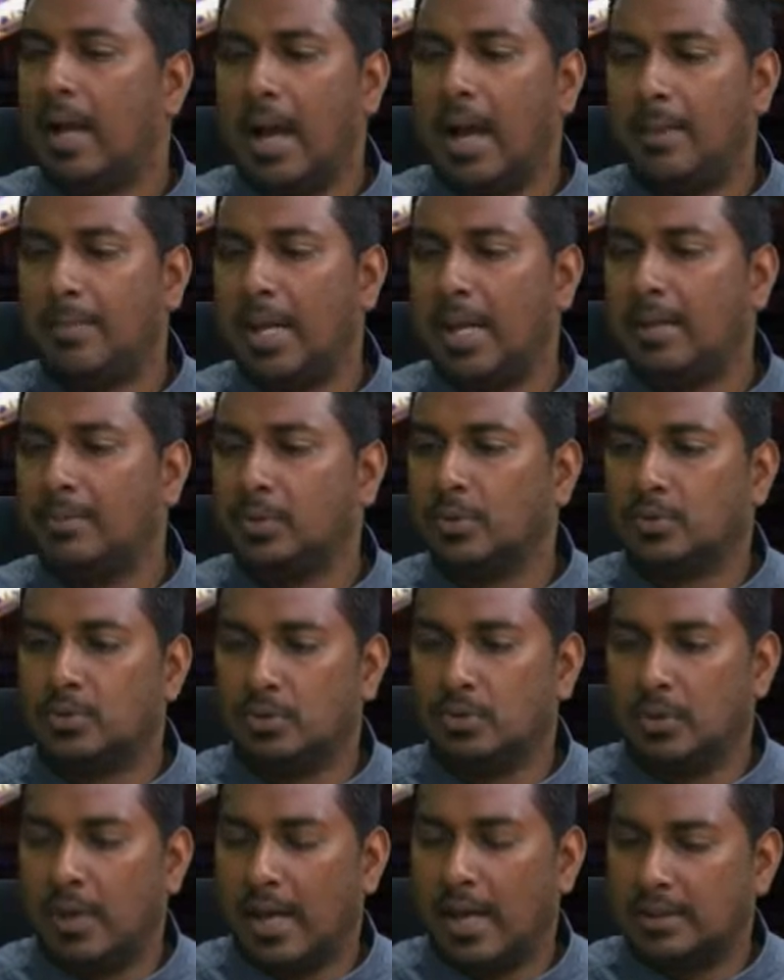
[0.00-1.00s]
I'm able
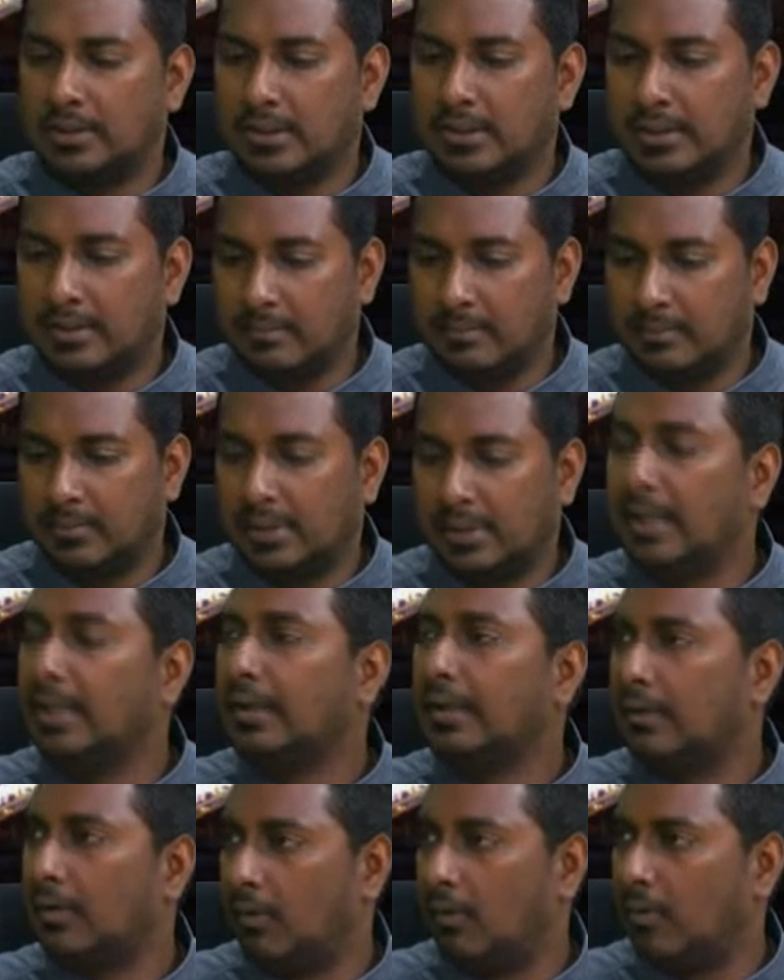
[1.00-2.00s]
to actually
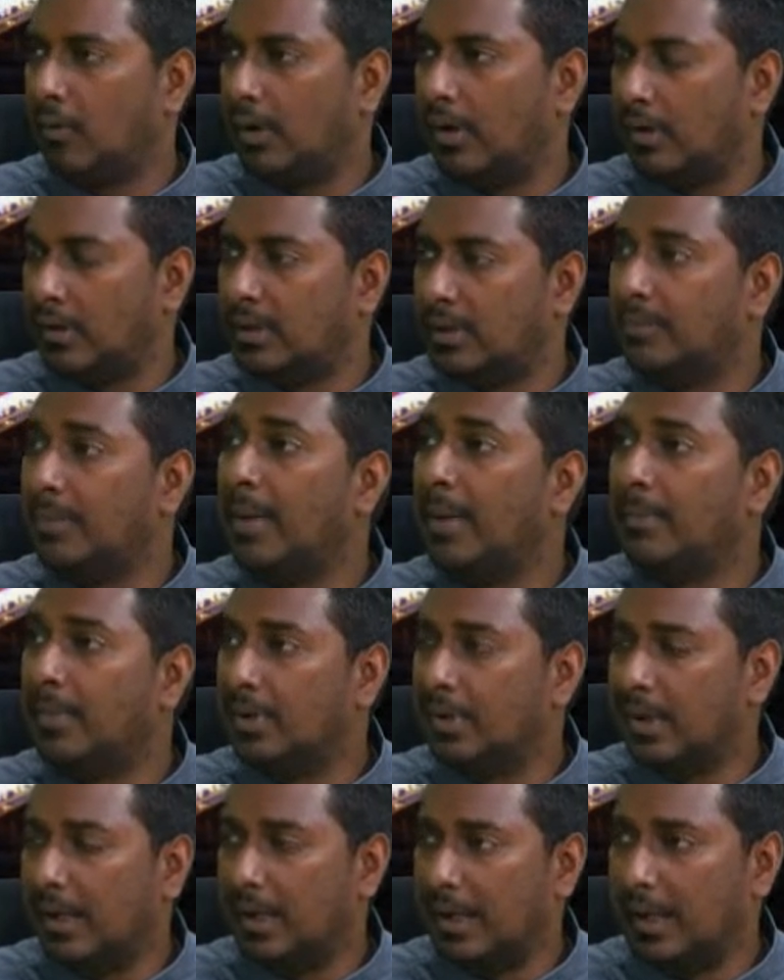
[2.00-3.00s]
think or
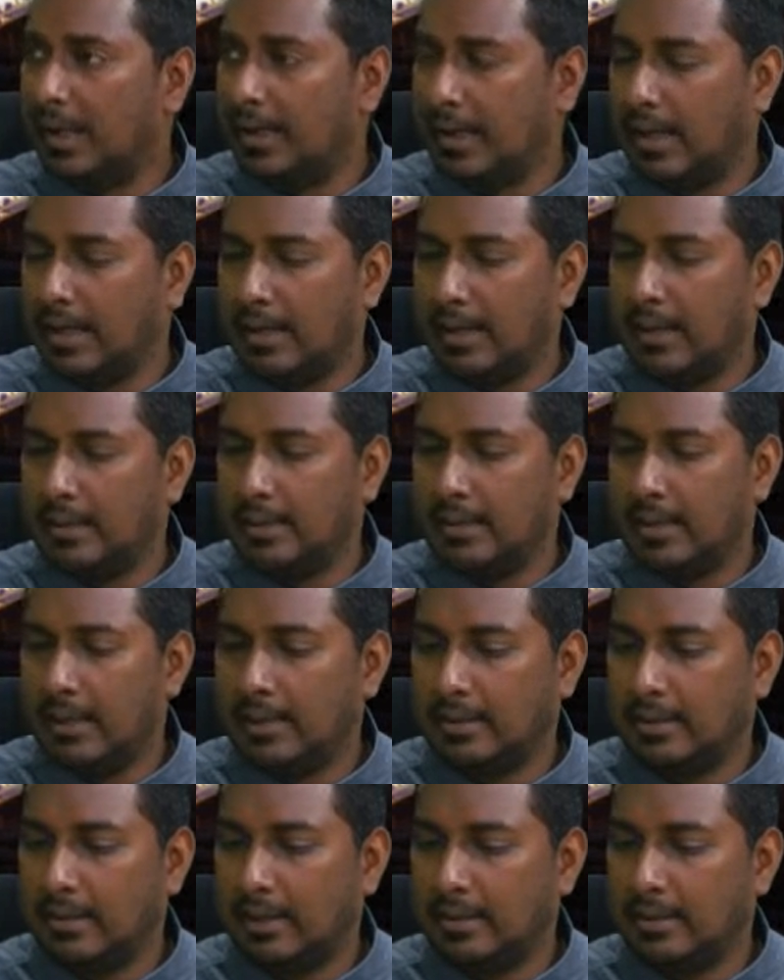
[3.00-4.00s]
remember
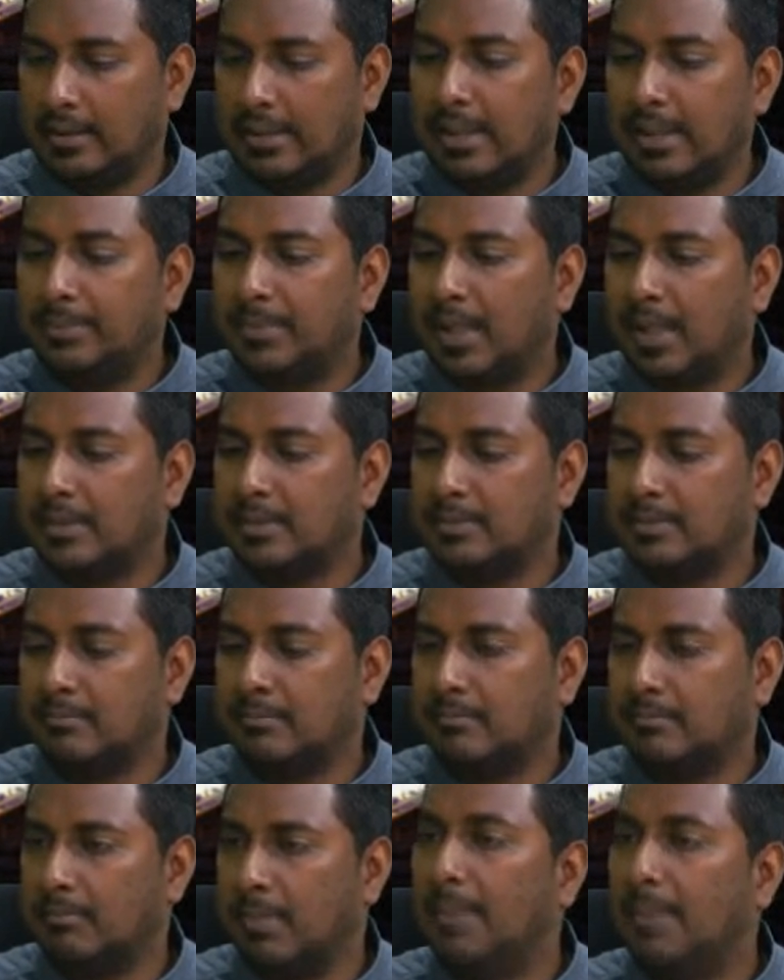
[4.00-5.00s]
and keep that
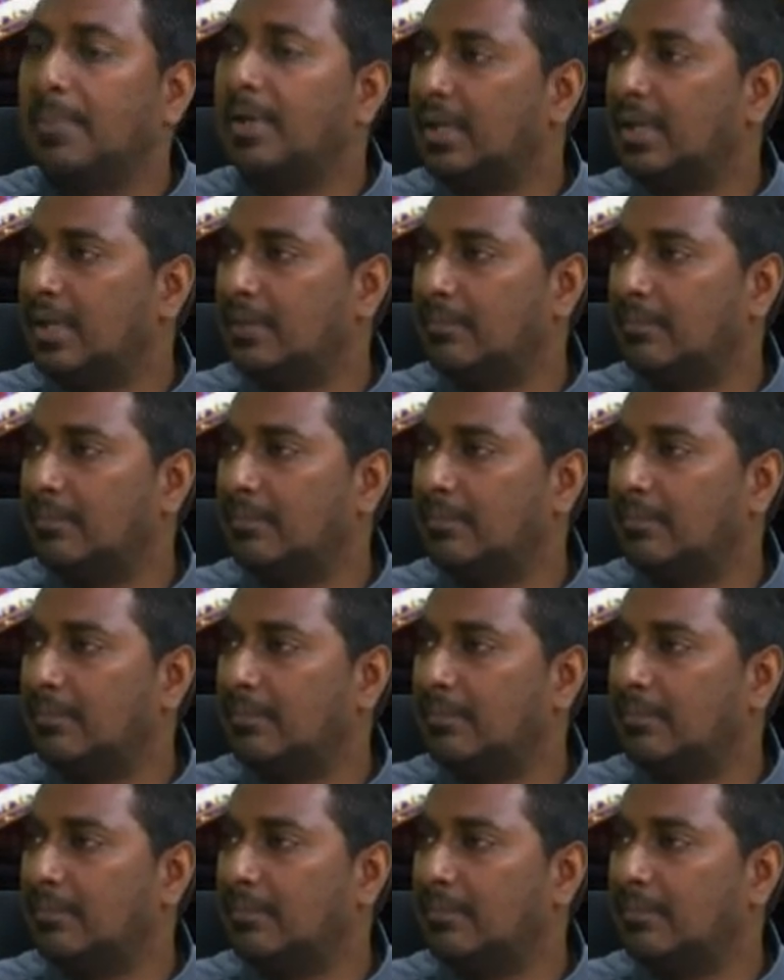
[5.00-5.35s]
memory